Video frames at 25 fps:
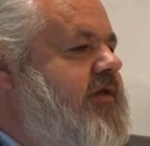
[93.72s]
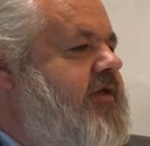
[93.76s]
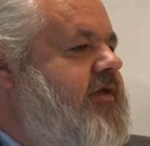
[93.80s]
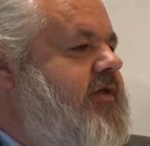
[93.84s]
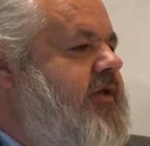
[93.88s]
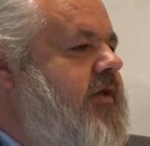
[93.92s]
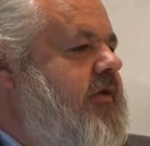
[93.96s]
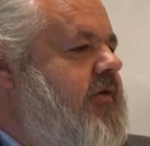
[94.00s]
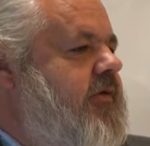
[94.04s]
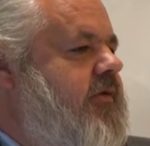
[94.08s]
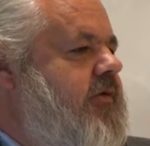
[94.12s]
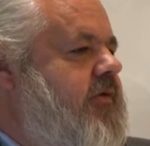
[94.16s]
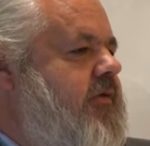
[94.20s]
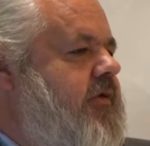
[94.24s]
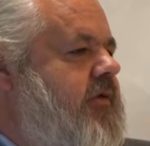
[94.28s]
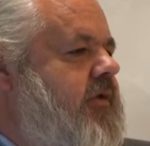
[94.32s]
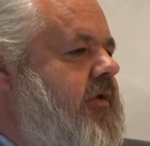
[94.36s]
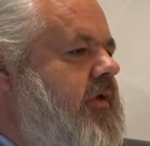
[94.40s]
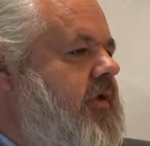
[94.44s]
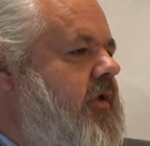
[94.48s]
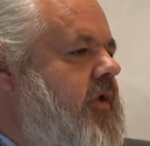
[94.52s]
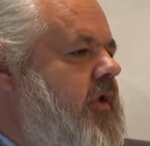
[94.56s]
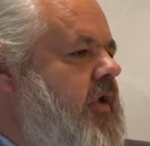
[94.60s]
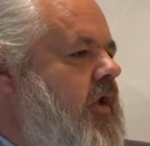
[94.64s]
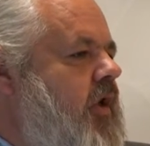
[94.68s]
is tuned,
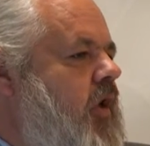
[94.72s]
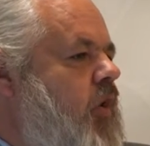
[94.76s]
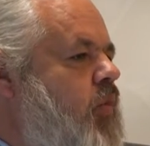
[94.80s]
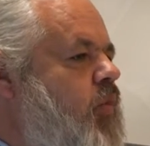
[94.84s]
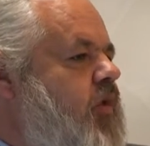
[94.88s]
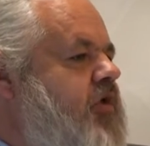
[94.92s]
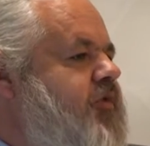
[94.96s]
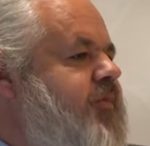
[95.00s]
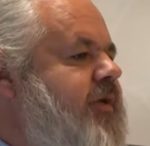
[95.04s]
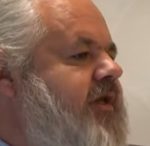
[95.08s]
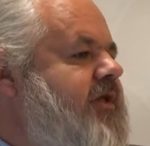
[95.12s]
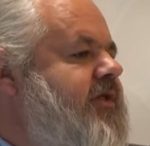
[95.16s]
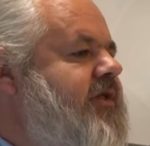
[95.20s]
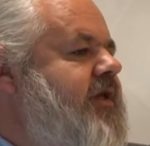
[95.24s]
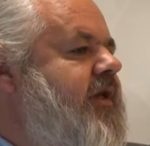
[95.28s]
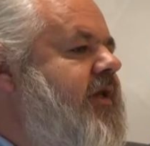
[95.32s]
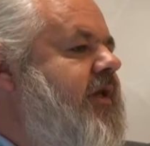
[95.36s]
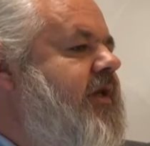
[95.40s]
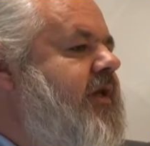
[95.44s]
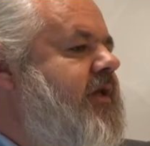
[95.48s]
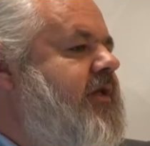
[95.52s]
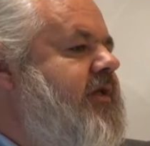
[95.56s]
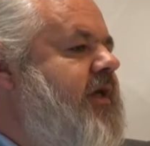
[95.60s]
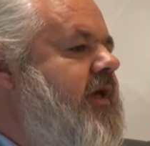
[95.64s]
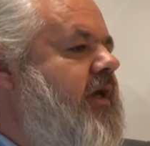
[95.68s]
which means that it
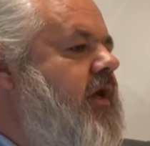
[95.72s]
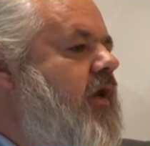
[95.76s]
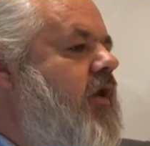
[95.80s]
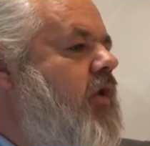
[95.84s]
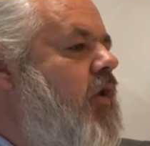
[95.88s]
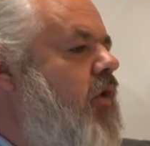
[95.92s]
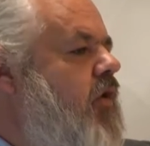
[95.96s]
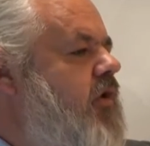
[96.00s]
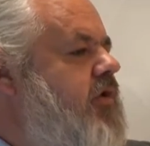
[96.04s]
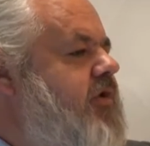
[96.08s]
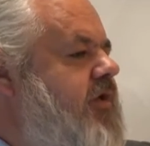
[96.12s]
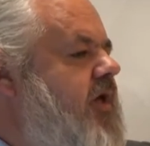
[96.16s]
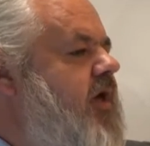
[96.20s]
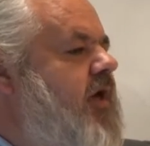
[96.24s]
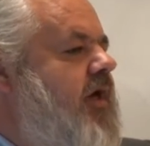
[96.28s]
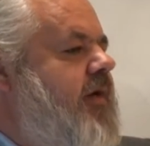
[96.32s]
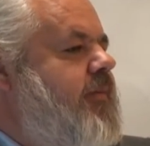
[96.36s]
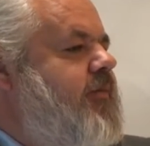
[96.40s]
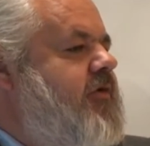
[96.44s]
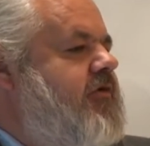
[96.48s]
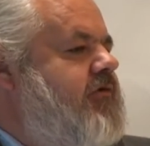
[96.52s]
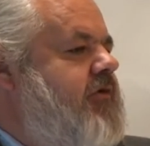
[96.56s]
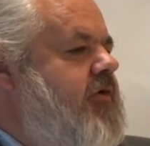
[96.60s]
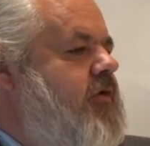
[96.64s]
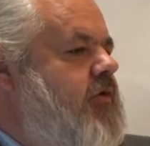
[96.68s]
can take a long time
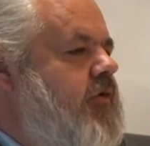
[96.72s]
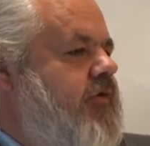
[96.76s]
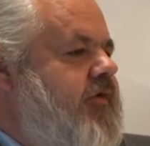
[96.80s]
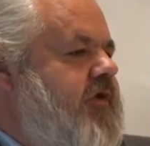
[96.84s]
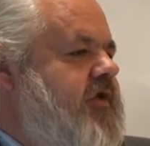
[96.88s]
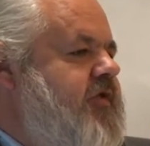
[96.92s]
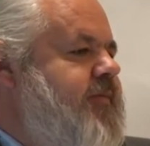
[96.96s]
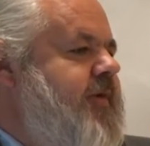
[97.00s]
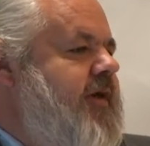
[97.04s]
to record the